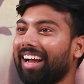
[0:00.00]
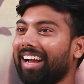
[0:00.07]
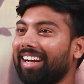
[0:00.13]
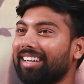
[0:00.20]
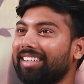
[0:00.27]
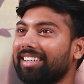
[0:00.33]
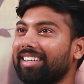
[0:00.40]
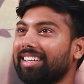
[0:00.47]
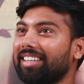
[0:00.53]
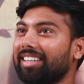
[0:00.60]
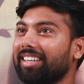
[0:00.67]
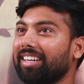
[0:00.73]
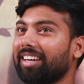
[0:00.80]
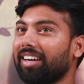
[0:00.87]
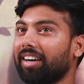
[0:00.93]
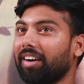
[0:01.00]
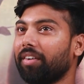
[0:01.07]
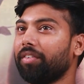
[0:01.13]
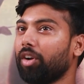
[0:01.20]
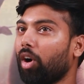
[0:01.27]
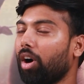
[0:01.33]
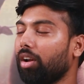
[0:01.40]
And
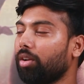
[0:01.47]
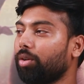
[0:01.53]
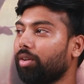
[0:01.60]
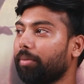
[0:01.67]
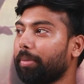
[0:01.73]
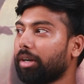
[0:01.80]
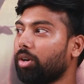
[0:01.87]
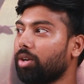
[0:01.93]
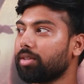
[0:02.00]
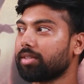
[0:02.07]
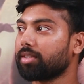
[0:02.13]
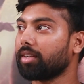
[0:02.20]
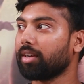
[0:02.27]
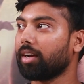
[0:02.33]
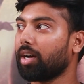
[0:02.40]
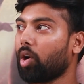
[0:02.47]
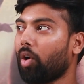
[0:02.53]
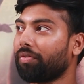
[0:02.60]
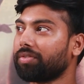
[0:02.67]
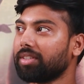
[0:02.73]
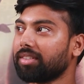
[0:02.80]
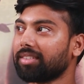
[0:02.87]
we all know, because
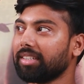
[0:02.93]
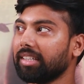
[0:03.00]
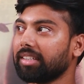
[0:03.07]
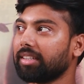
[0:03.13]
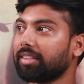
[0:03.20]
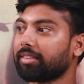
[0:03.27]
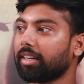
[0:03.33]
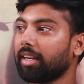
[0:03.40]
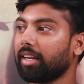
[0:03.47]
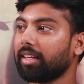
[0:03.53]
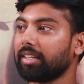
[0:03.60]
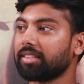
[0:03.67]
after seeing the trailer,